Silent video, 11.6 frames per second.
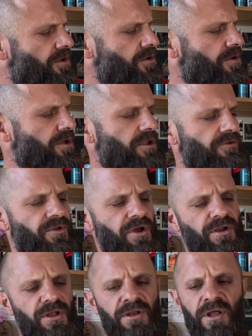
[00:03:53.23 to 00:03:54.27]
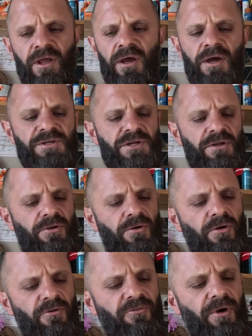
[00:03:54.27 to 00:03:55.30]
you, give you an indication
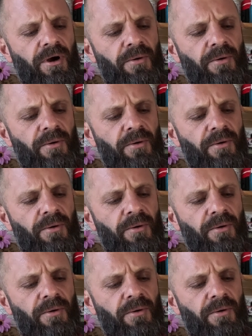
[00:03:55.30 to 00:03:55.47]
of,